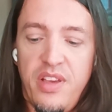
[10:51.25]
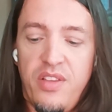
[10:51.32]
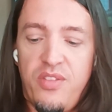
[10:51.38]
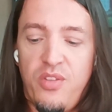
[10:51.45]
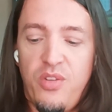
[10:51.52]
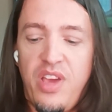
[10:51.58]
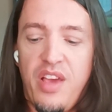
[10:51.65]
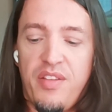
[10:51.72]

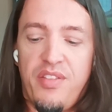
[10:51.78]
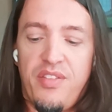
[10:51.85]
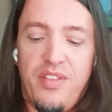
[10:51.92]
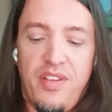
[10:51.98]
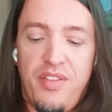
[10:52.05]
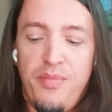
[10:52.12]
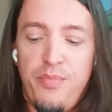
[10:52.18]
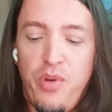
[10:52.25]
So yes,
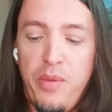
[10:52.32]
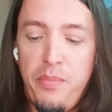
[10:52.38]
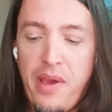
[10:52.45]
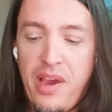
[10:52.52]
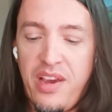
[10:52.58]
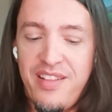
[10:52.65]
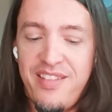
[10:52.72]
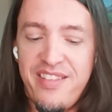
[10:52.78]
this
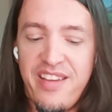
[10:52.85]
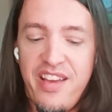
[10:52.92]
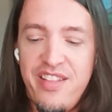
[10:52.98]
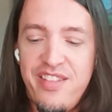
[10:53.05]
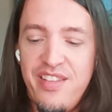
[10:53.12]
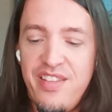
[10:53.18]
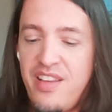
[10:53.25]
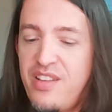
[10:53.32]
prepackaged
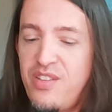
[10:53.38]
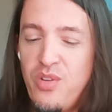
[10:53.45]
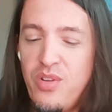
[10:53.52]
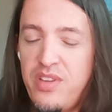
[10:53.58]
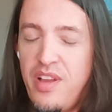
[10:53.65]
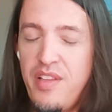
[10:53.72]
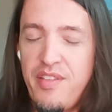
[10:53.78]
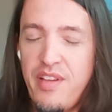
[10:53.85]
agent that
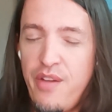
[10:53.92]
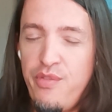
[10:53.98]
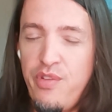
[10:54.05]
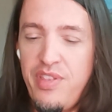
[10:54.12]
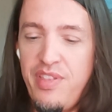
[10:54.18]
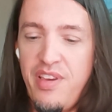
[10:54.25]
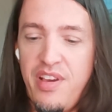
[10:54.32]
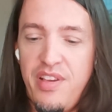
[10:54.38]
contains
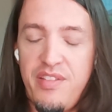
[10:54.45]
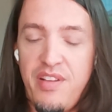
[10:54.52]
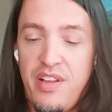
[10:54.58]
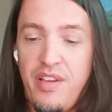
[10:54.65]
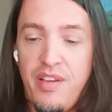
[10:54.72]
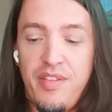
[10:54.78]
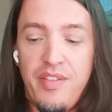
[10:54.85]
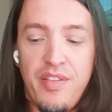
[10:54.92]
everything that
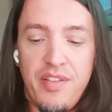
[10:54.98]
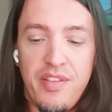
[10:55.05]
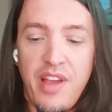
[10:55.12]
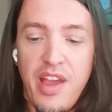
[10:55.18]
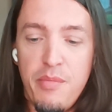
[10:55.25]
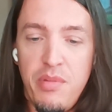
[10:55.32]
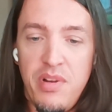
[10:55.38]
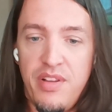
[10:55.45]
is
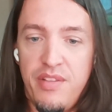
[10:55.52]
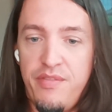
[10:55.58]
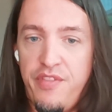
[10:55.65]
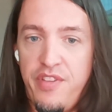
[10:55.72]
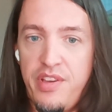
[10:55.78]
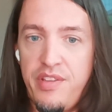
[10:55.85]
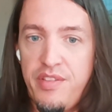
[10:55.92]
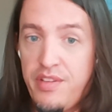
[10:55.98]
stable and
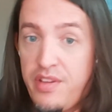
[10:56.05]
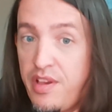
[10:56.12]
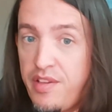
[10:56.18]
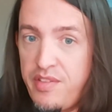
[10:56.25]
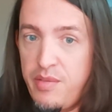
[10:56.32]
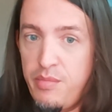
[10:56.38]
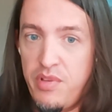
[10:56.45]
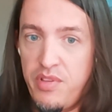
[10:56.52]
fixed,
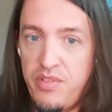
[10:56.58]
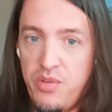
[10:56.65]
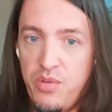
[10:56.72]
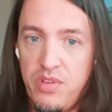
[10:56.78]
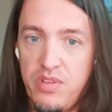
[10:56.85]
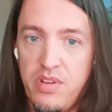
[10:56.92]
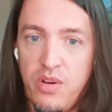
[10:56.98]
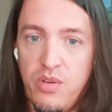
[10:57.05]
customers
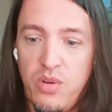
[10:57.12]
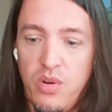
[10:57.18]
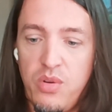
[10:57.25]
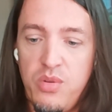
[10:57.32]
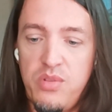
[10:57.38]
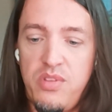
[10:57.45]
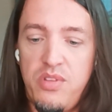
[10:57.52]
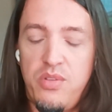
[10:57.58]
could
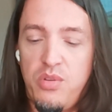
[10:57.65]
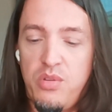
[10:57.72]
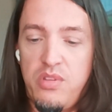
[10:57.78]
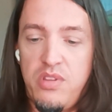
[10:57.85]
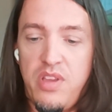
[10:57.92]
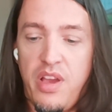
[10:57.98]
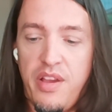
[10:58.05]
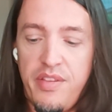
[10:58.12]
download, could
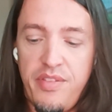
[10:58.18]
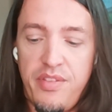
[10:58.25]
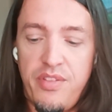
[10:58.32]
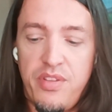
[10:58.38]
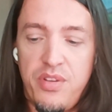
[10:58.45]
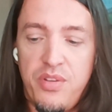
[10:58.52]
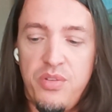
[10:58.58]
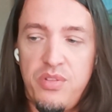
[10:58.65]

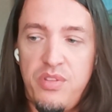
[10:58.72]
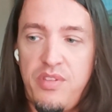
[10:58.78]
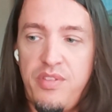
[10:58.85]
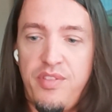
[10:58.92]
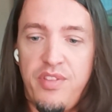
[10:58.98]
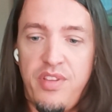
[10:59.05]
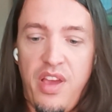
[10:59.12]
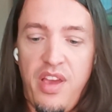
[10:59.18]
test, could
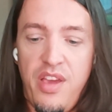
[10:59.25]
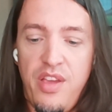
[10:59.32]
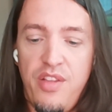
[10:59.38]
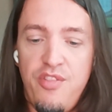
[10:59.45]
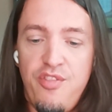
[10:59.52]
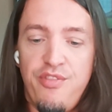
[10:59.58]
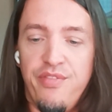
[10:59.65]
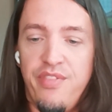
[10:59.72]
stage,